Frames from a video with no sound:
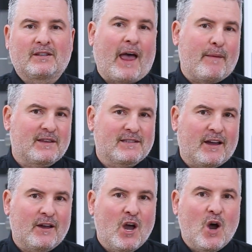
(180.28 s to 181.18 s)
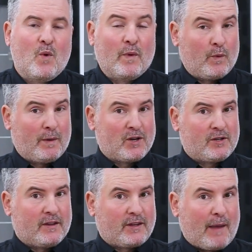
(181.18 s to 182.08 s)
diameter. We want to measure
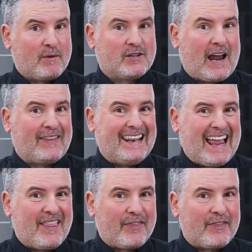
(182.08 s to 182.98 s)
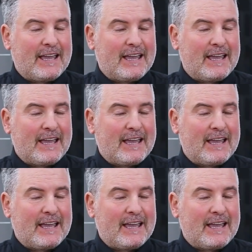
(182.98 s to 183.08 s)
the diameter and the length.